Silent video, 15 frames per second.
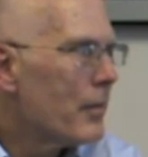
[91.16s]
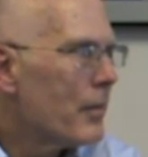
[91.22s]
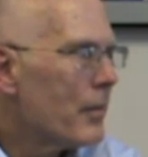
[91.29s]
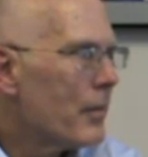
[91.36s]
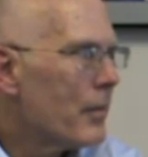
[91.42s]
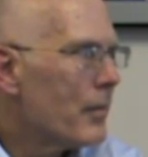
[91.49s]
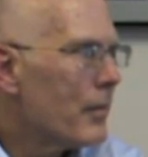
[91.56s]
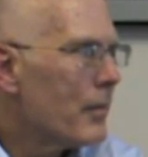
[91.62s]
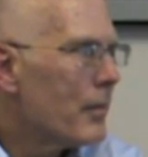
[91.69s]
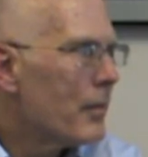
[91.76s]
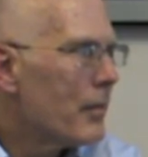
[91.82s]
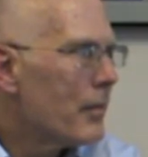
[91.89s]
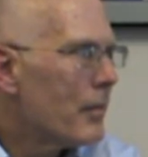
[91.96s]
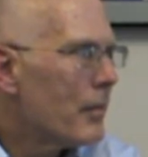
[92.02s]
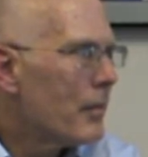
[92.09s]

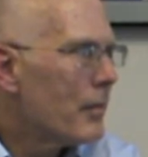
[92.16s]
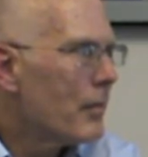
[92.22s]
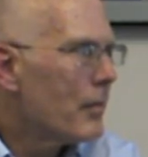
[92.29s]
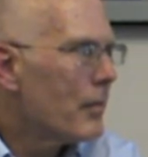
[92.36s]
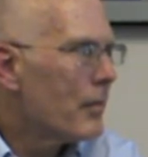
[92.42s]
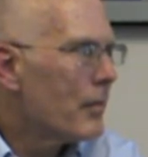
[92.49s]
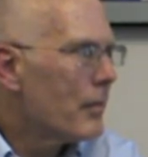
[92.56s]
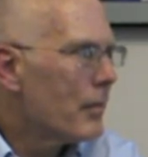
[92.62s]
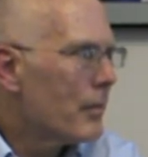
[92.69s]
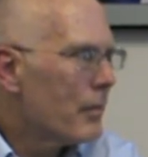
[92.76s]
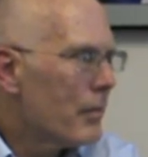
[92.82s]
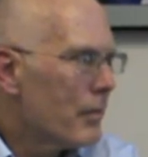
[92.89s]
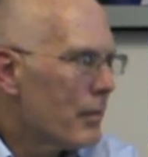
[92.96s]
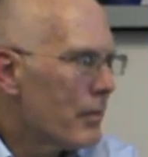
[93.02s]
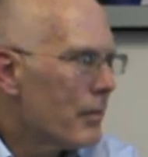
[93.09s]

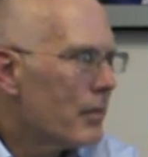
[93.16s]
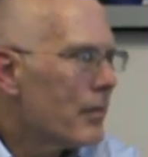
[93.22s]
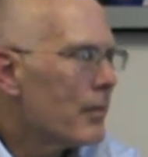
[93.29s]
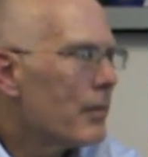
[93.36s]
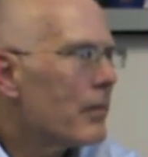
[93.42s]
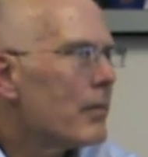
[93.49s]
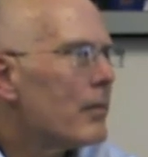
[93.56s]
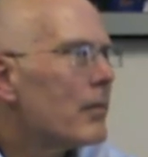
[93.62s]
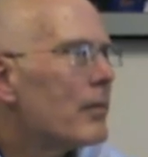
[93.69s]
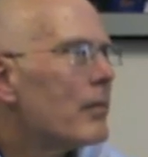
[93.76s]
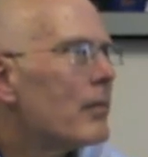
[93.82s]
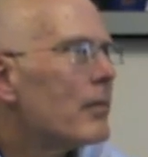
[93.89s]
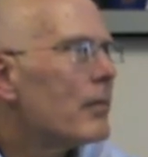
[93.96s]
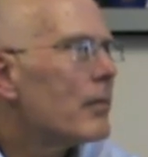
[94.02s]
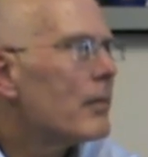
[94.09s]

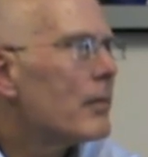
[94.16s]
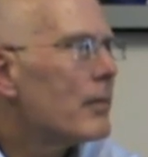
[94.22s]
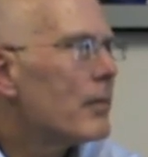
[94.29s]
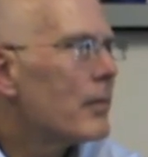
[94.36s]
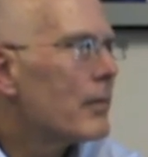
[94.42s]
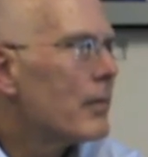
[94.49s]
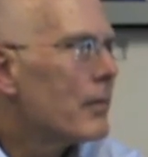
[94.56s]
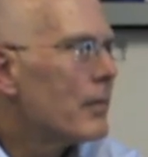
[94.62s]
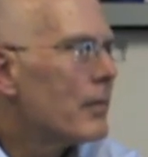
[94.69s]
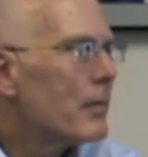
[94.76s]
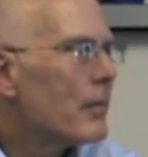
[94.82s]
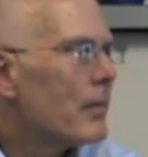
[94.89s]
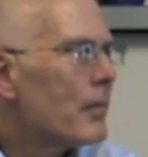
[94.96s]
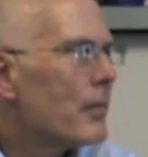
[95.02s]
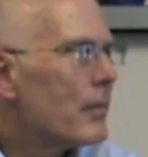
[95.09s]

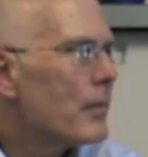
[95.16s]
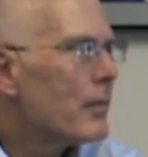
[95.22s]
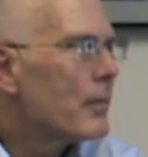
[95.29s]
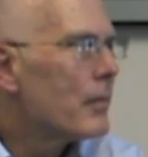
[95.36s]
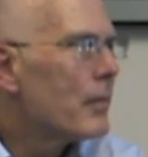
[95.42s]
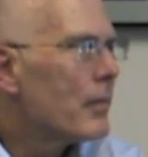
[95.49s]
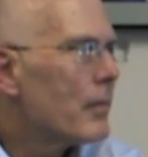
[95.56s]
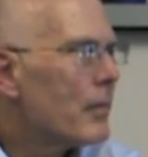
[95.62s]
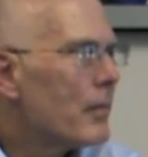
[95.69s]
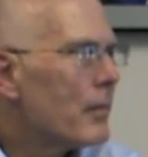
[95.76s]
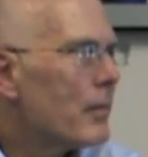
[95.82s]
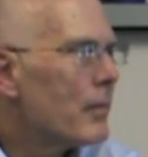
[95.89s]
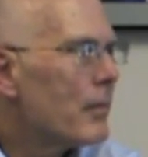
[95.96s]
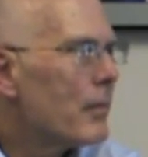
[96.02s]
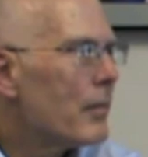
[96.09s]

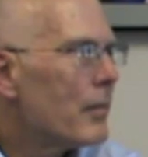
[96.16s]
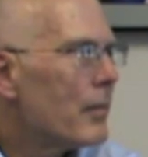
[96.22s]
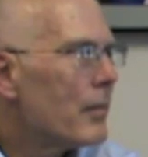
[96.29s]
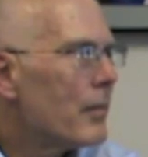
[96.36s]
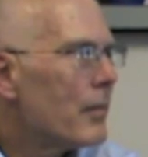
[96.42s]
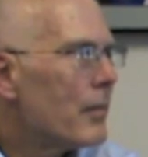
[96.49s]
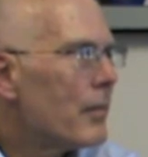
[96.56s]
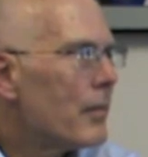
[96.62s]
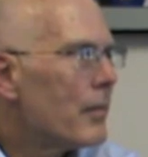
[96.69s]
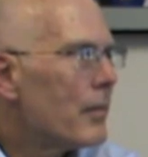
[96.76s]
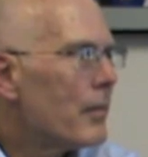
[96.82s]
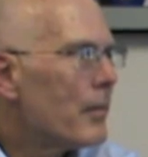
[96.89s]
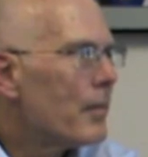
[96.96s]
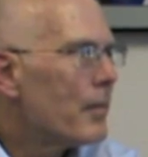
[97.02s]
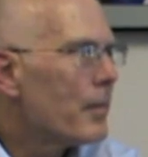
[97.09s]

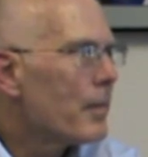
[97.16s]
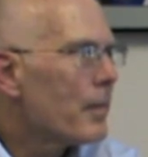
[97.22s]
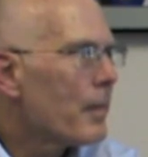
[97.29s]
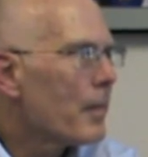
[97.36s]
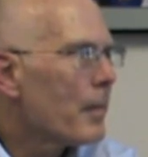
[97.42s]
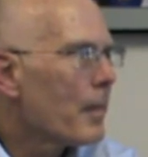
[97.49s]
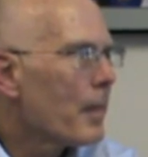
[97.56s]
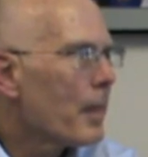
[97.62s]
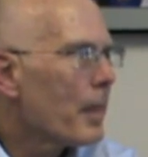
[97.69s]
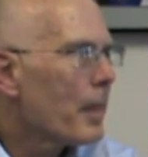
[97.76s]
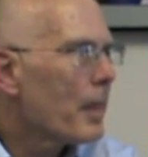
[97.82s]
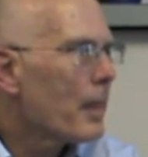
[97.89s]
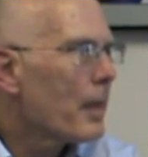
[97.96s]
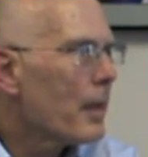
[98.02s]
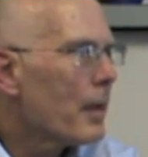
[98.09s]

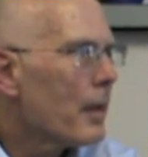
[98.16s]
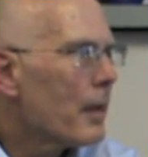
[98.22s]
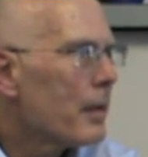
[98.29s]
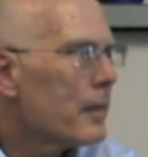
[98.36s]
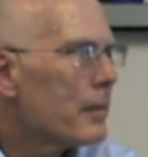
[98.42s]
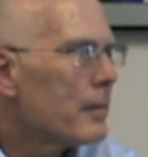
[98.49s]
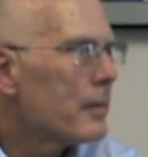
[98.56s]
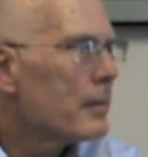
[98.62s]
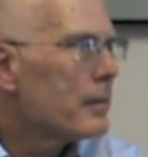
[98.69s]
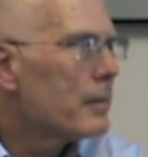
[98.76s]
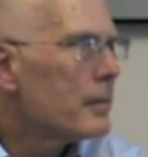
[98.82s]
This person isn't speaking.